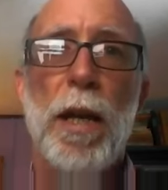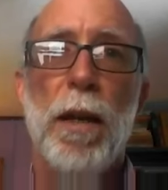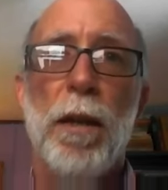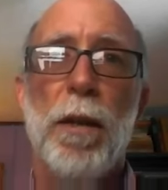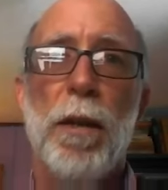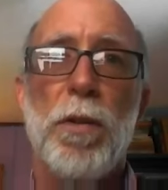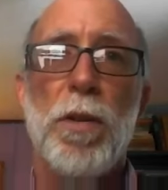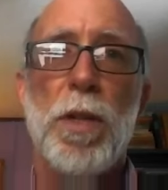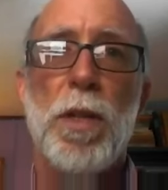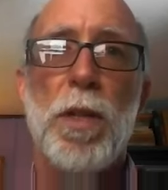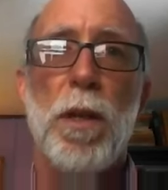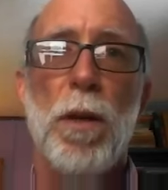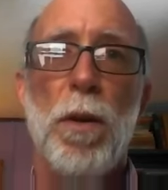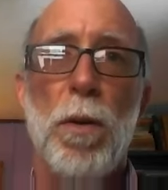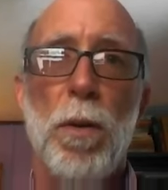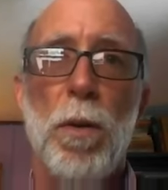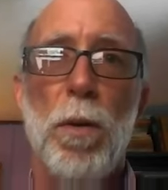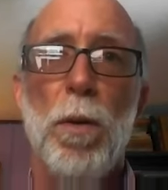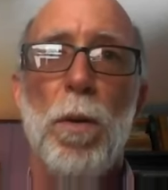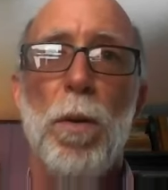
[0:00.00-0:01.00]
and just a
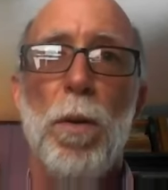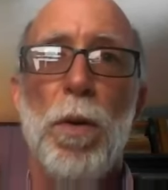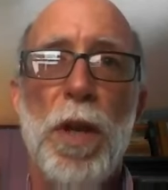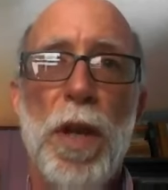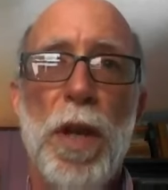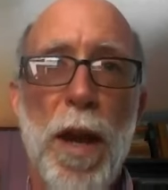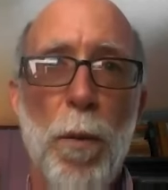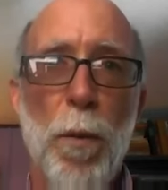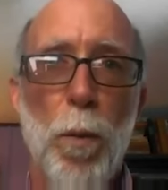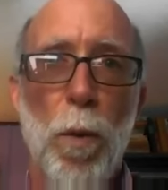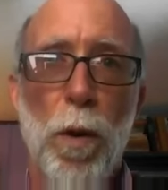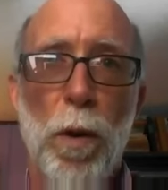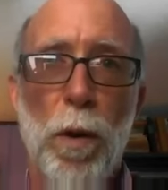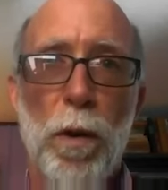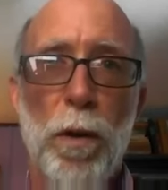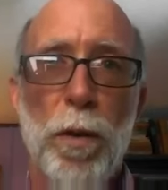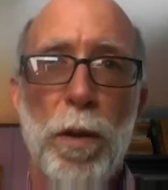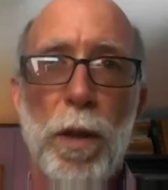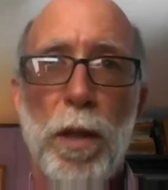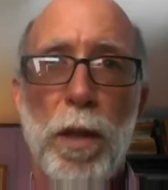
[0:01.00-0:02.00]
whole
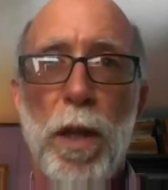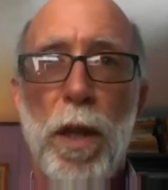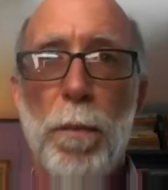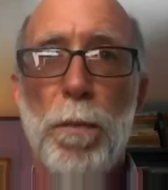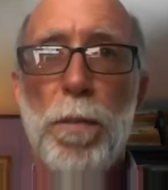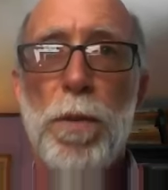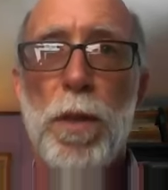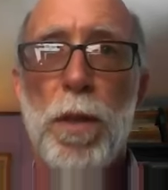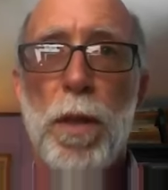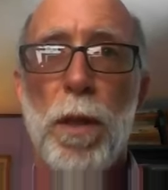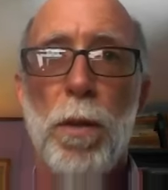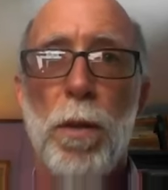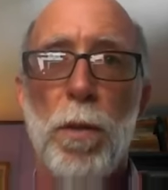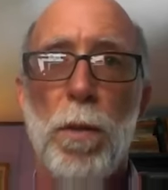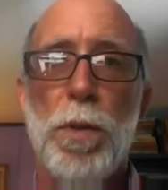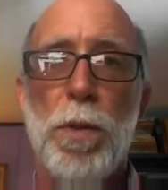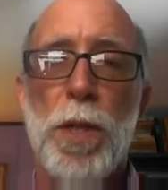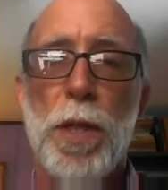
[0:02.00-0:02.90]
network that keeps the whole